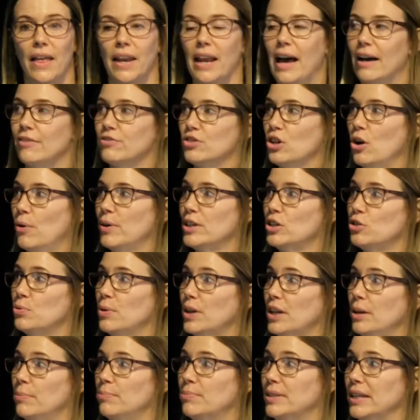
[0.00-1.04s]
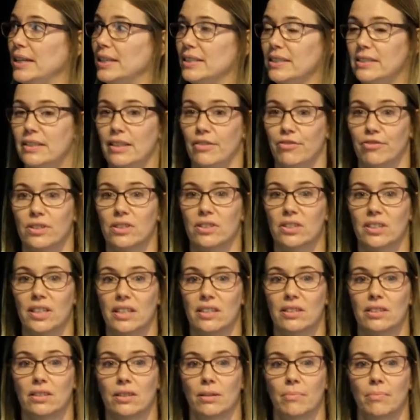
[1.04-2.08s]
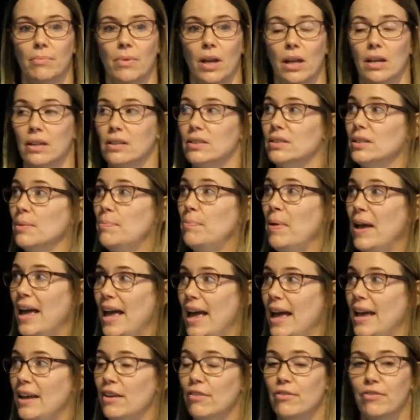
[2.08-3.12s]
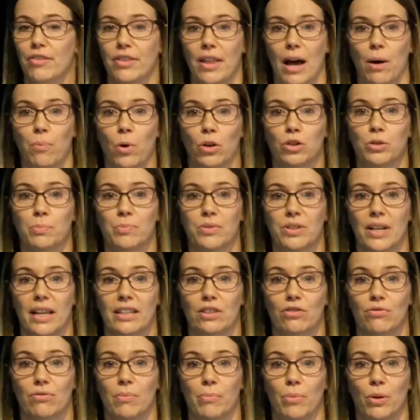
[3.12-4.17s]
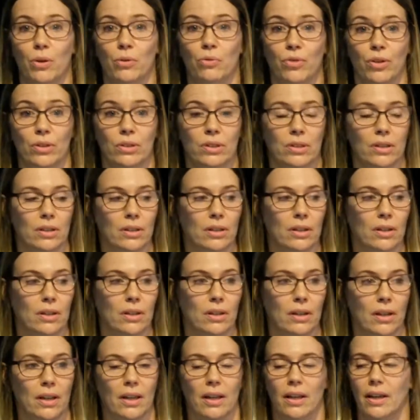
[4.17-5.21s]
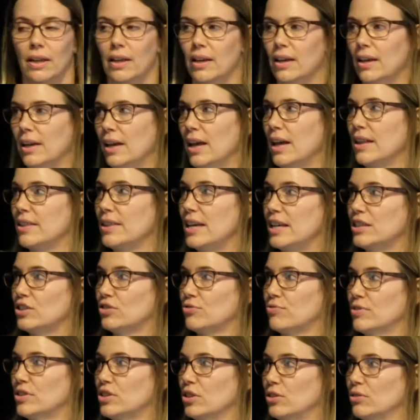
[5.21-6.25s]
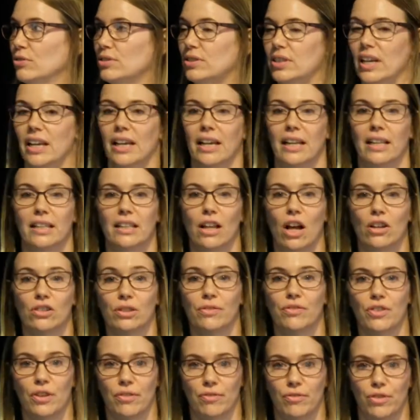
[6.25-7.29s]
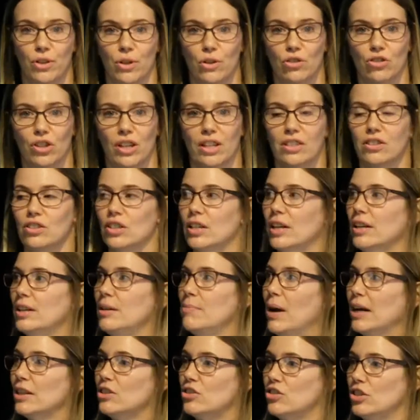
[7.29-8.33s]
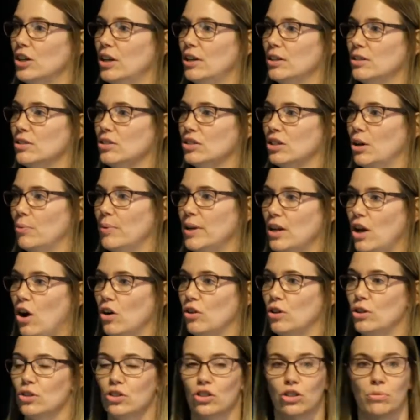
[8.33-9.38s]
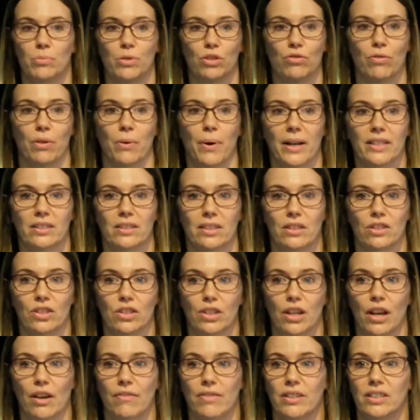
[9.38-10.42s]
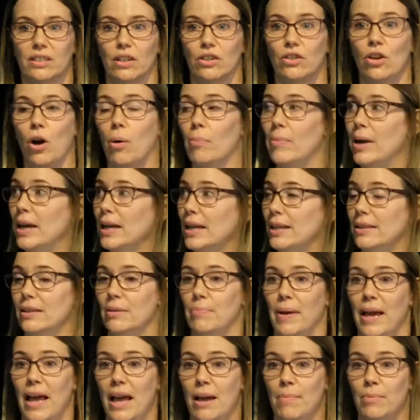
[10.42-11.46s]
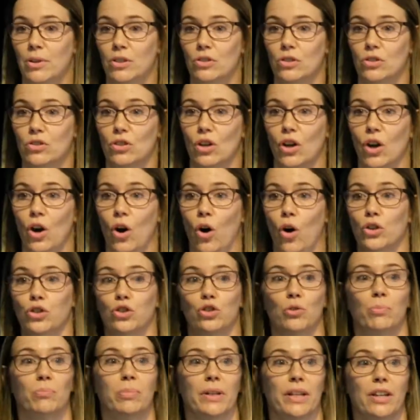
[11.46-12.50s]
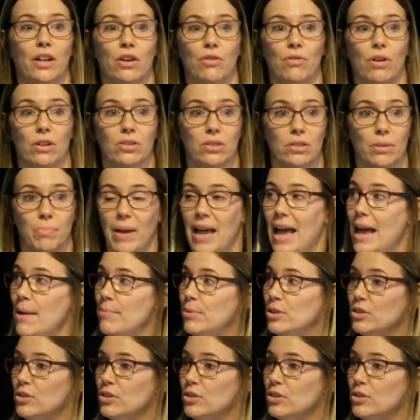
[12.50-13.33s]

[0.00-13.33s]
and then have to go into a completely different system to pay for that wasp's nest removal. This results in lots of confusion, as you can imagine. So we got customers requesting the service and not making the payment, or stumbling across the